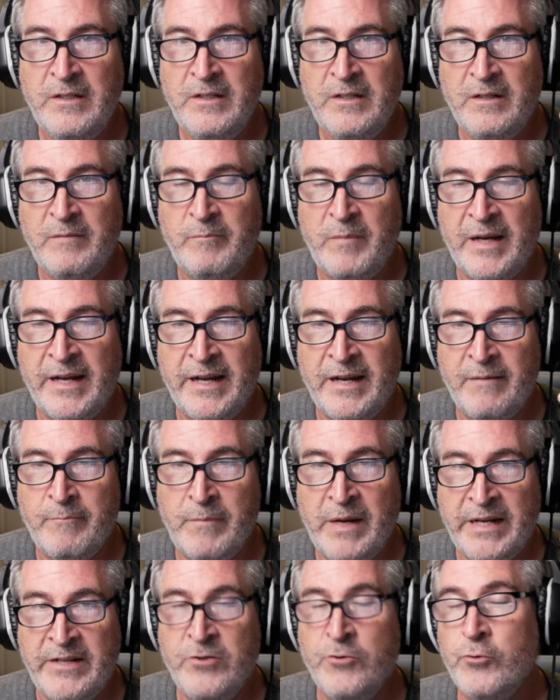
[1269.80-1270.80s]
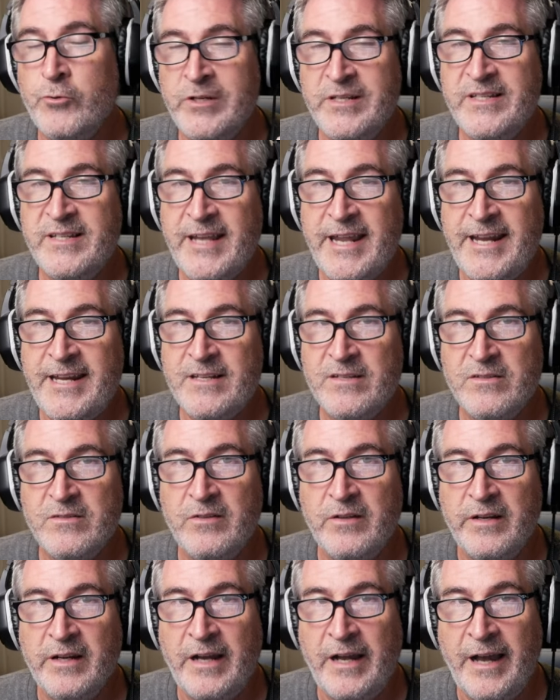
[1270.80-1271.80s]
my noise
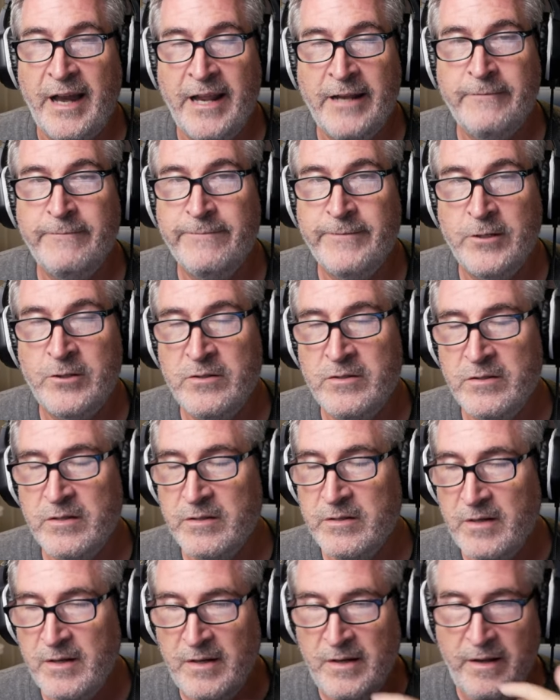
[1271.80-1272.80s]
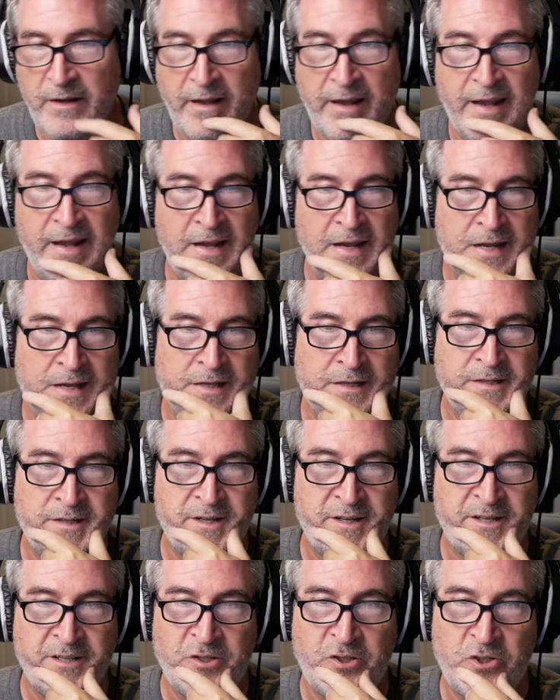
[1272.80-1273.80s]
canceling headphones, and
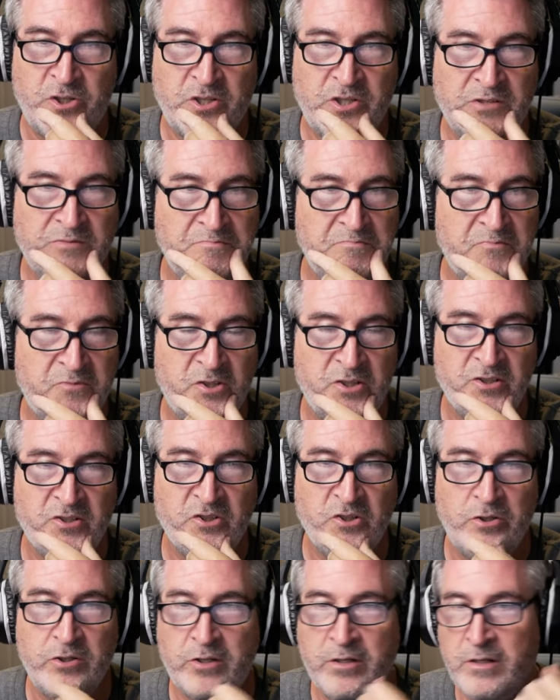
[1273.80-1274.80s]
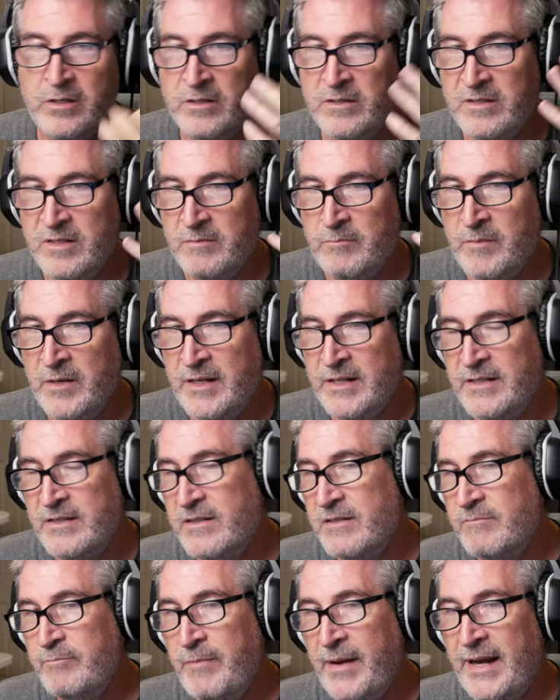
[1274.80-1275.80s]
just turned on some
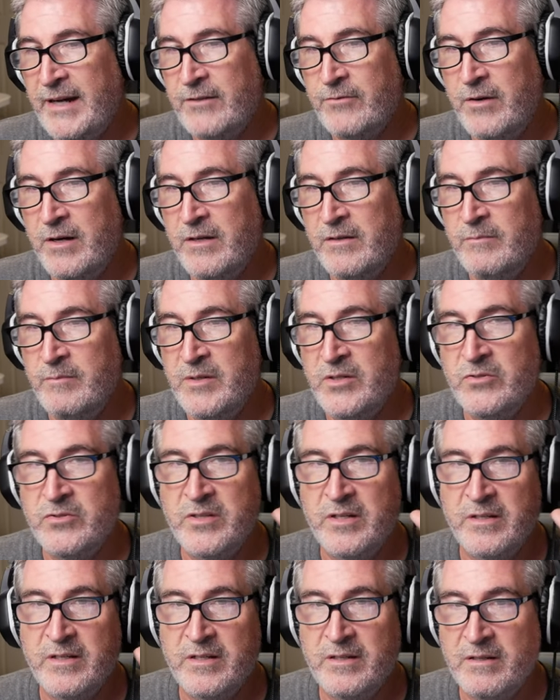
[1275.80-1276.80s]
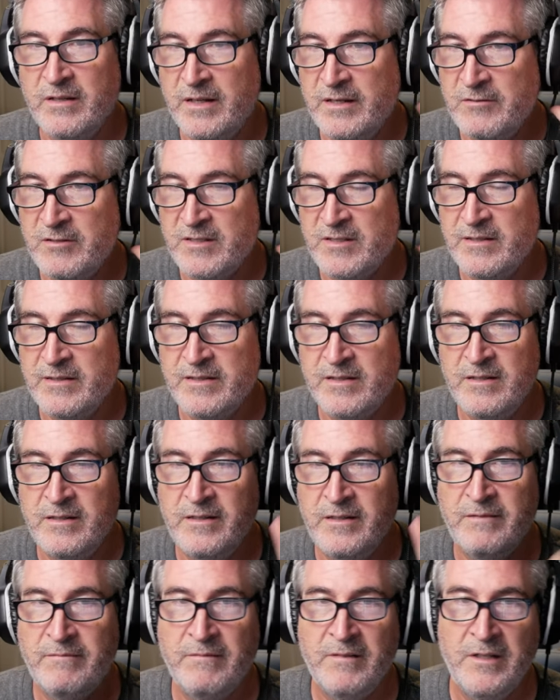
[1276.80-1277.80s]
nice background music. I was
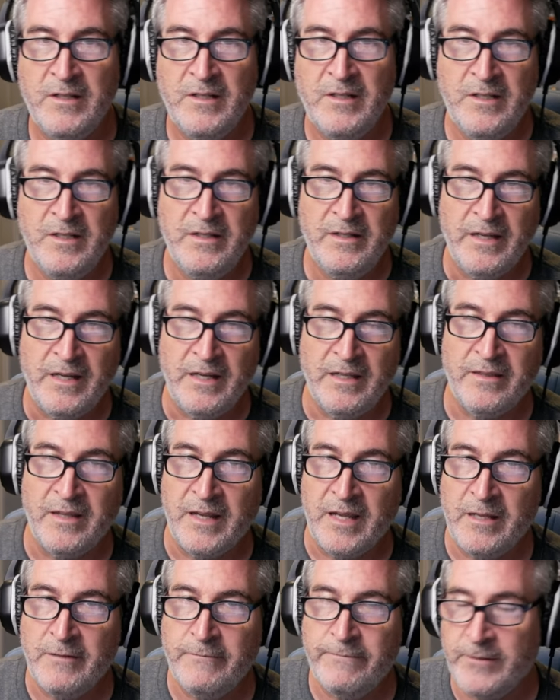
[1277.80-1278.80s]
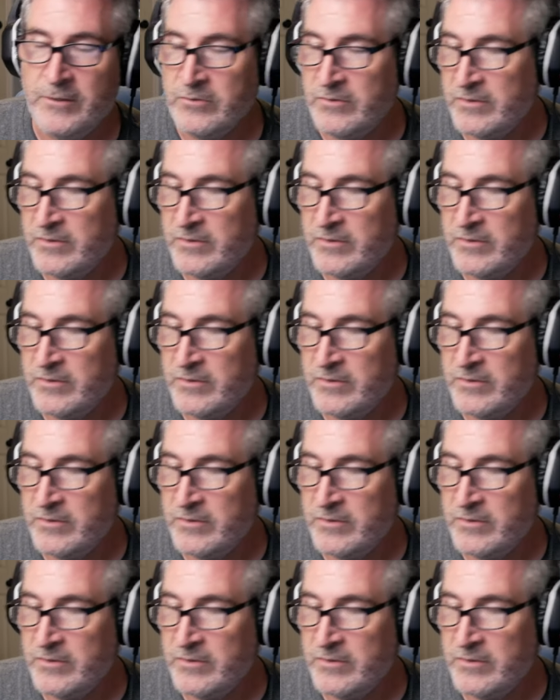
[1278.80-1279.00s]
listening in the headphones,